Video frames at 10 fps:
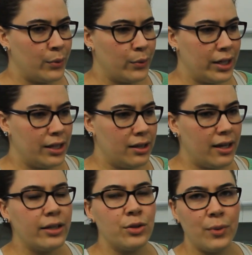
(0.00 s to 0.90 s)
we
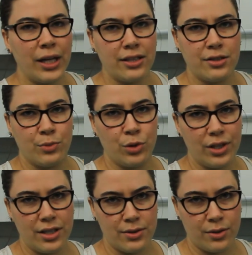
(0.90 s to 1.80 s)
like to make the
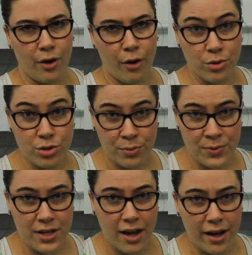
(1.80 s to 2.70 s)
smoothies to go
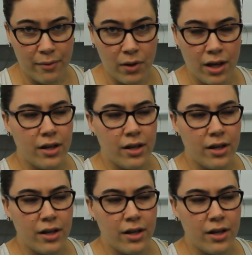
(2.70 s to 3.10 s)
sometime.